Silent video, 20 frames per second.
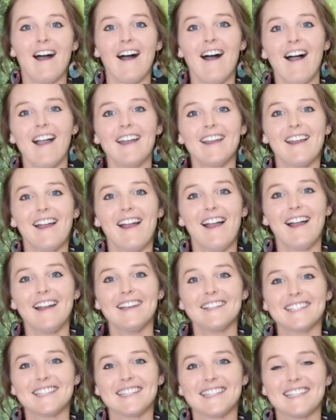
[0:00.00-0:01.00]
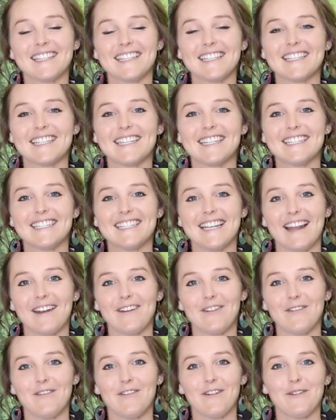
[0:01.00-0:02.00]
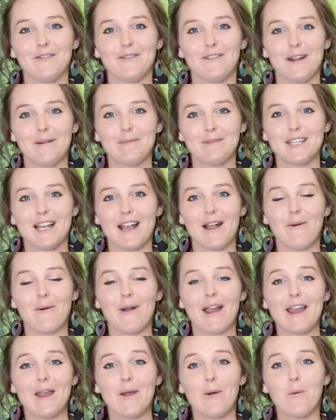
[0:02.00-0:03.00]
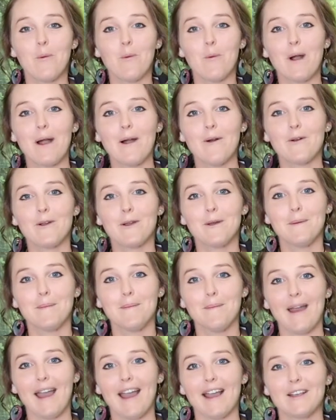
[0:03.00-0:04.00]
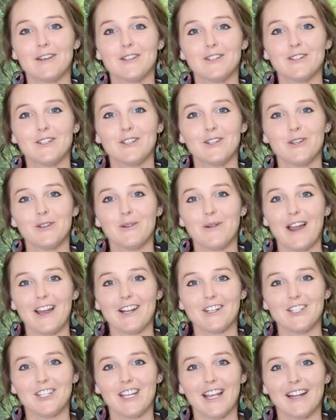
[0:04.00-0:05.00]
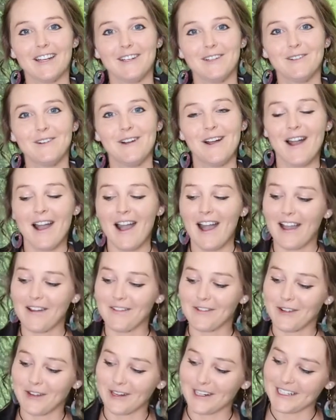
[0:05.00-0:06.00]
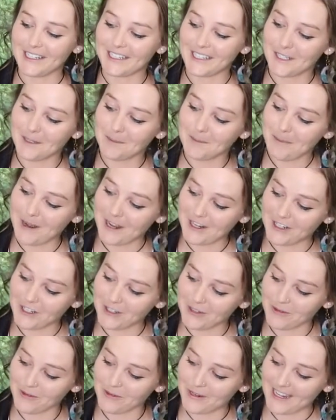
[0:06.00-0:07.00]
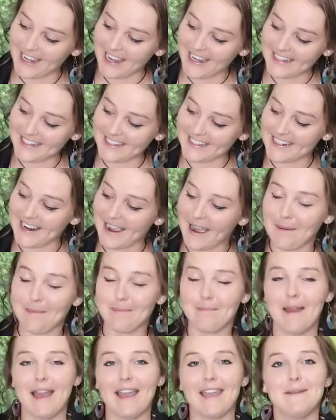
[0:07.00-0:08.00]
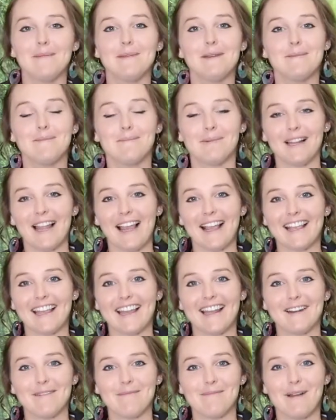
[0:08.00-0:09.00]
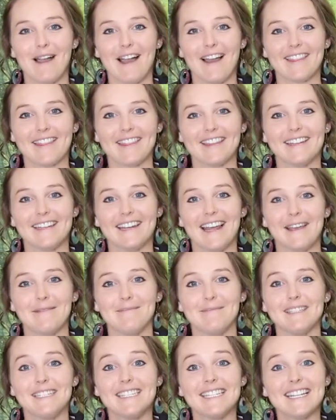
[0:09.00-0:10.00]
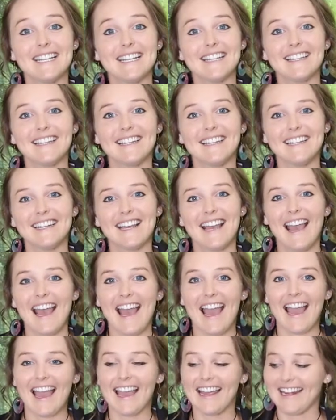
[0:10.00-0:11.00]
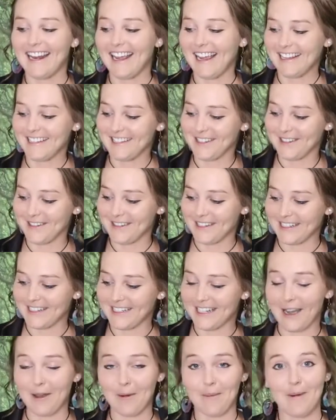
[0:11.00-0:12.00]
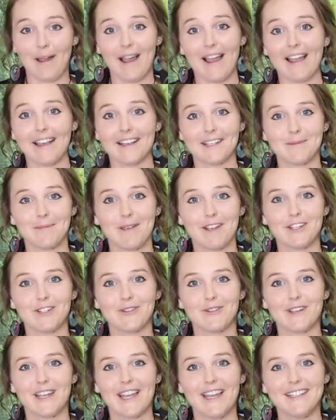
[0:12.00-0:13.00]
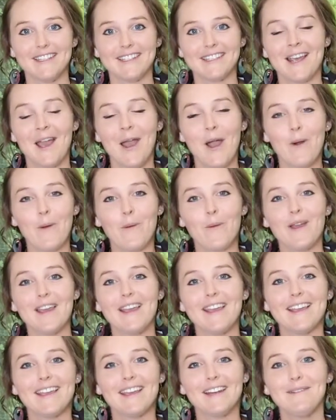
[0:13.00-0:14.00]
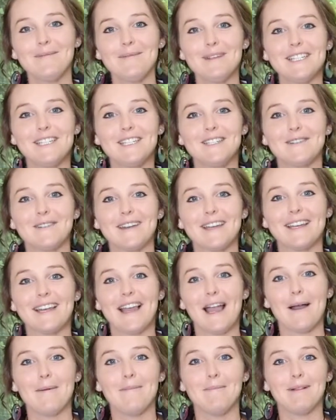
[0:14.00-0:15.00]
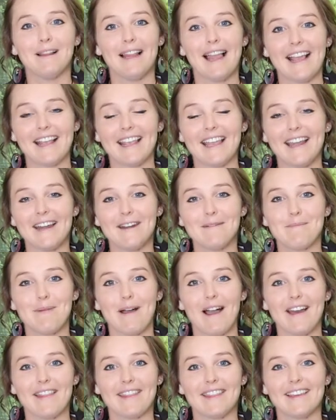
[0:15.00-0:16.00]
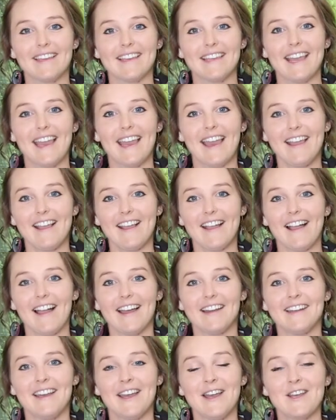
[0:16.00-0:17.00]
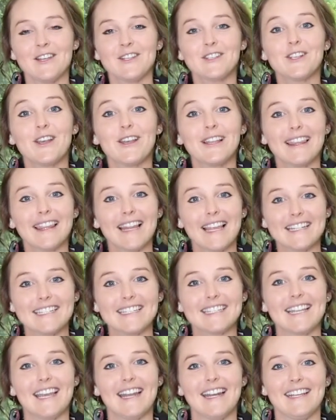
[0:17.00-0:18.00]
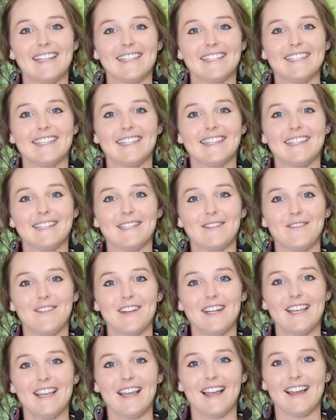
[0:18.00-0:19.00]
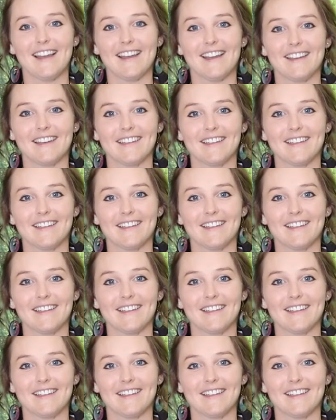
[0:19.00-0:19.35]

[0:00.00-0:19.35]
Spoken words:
Hi guys, this is Shannon from Reptile Way. Welcome back to our channel. I've got a special guest, a baby black-headed python named Diglett. And as you can tell by our special guest, we're going to be doing a black-headed python care guide. So let's get into this video.